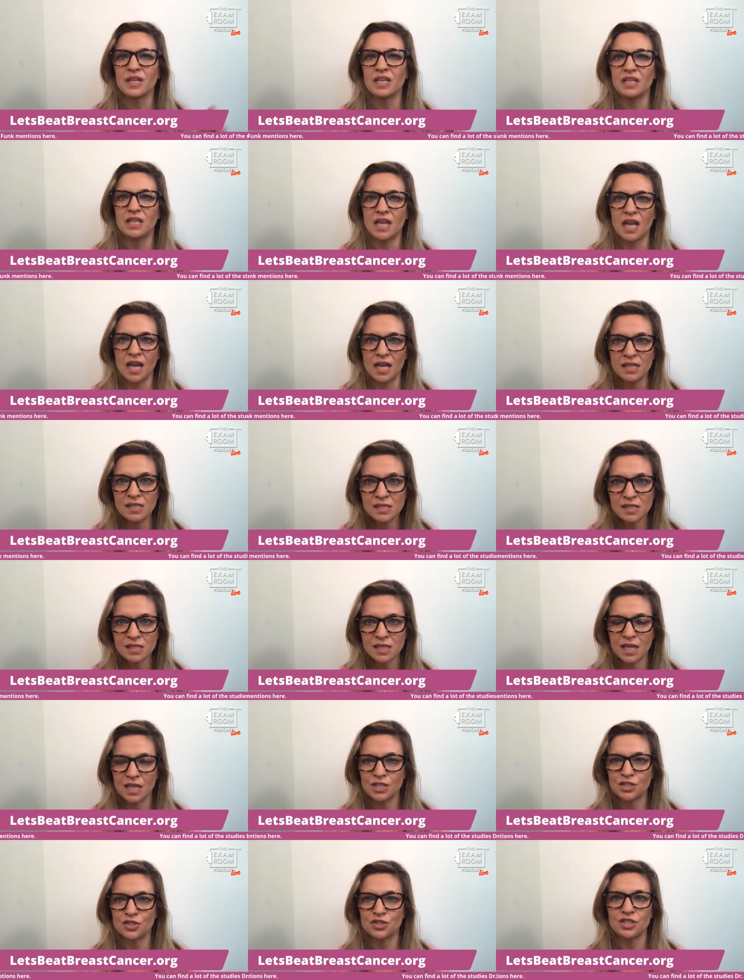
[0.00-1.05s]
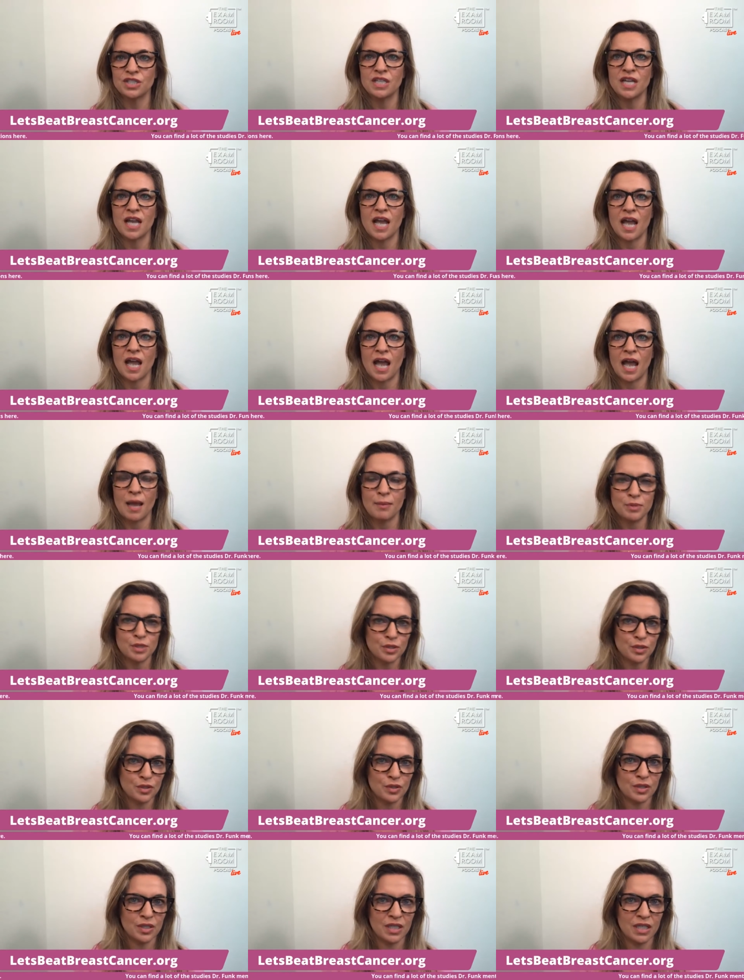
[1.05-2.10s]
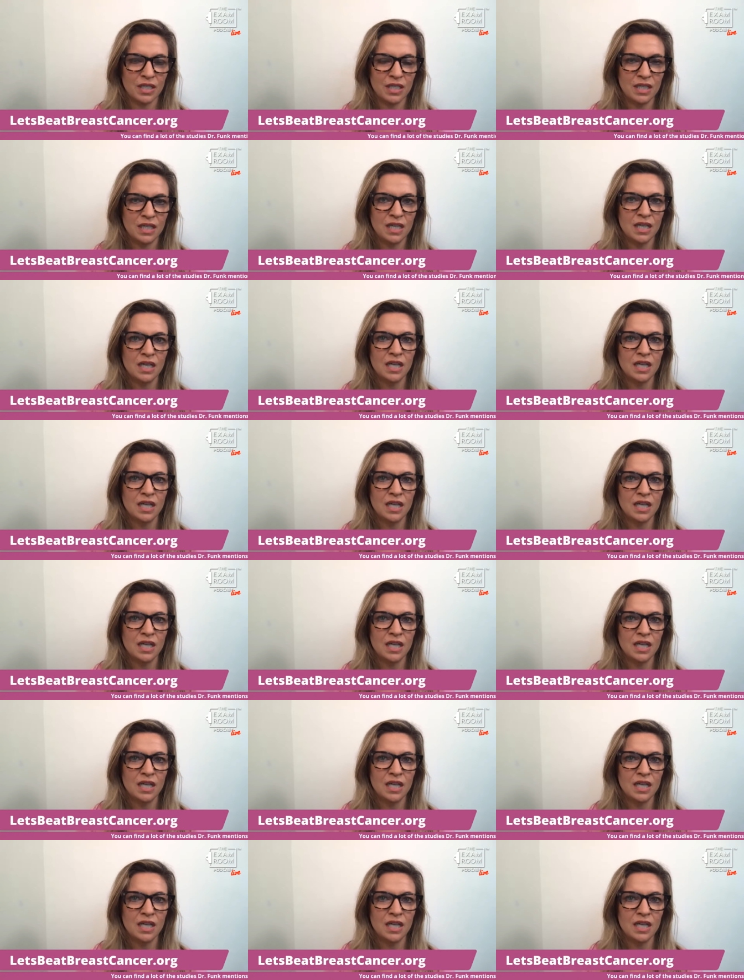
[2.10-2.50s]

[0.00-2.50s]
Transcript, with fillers: yes, HRT absolutely